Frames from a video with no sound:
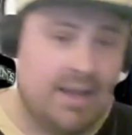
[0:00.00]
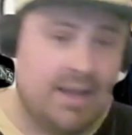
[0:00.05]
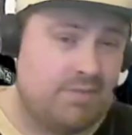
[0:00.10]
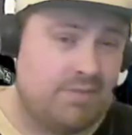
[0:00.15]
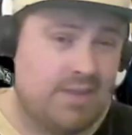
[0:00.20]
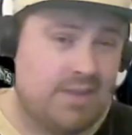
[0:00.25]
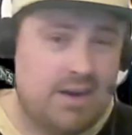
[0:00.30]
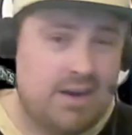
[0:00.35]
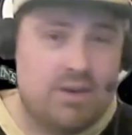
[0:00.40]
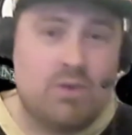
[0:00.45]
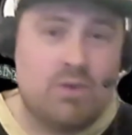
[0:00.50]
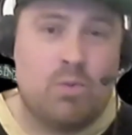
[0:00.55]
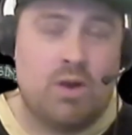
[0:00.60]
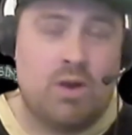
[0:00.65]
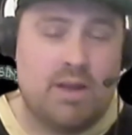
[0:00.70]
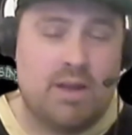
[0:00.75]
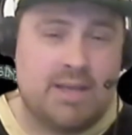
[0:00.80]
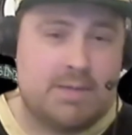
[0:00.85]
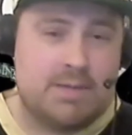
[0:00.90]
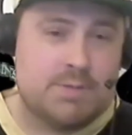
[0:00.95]
If Darren
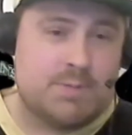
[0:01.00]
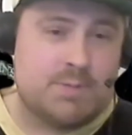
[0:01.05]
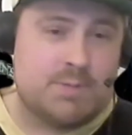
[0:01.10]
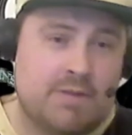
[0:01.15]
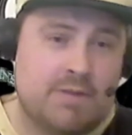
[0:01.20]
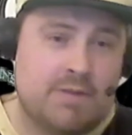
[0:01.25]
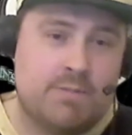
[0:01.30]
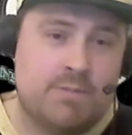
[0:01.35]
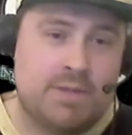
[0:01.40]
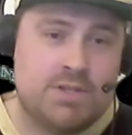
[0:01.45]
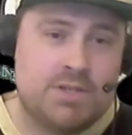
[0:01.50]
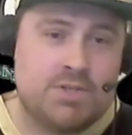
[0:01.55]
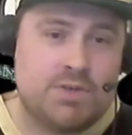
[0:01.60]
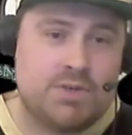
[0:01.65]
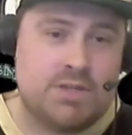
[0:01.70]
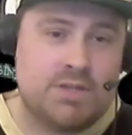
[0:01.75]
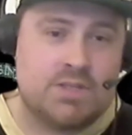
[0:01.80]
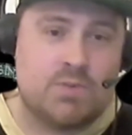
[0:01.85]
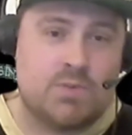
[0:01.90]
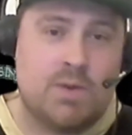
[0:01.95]
Waller comes from
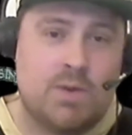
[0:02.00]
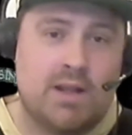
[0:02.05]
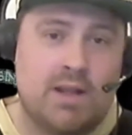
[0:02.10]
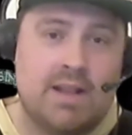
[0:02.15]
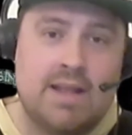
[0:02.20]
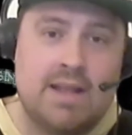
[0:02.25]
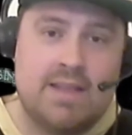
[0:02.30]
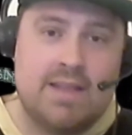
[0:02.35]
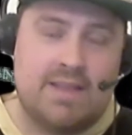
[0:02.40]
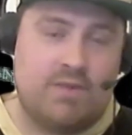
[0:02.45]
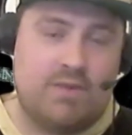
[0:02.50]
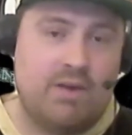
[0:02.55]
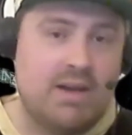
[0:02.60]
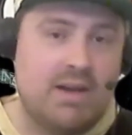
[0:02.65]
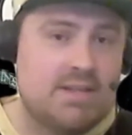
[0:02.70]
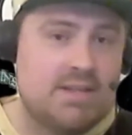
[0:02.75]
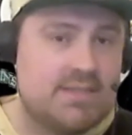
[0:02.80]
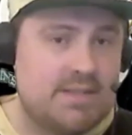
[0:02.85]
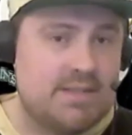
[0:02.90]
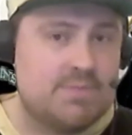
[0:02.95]
injury as well, that
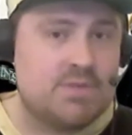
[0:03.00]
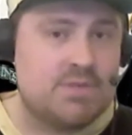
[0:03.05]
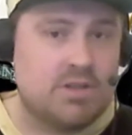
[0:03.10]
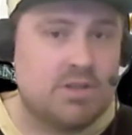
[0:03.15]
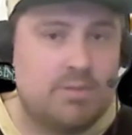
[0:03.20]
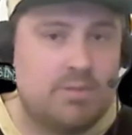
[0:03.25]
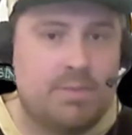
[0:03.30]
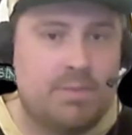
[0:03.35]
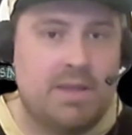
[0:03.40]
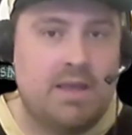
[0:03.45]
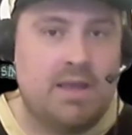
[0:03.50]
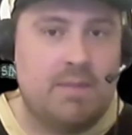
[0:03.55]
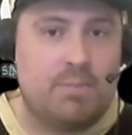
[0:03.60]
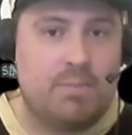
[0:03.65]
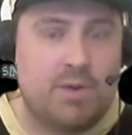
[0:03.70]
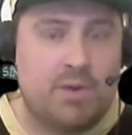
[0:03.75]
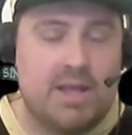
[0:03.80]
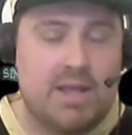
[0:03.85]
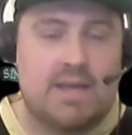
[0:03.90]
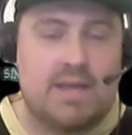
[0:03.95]
Raiders team is going to be
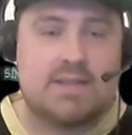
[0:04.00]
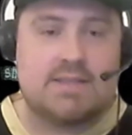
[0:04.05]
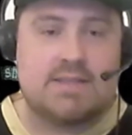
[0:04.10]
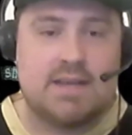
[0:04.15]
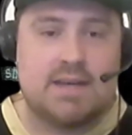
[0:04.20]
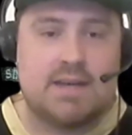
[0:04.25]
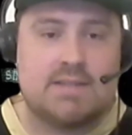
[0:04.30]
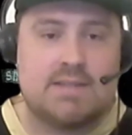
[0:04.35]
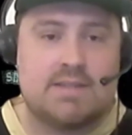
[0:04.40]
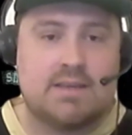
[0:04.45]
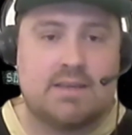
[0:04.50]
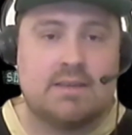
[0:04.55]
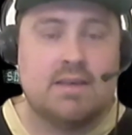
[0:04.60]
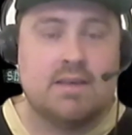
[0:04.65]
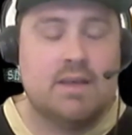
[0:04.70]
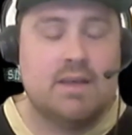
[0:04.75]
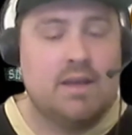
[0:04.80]
pretty exciting.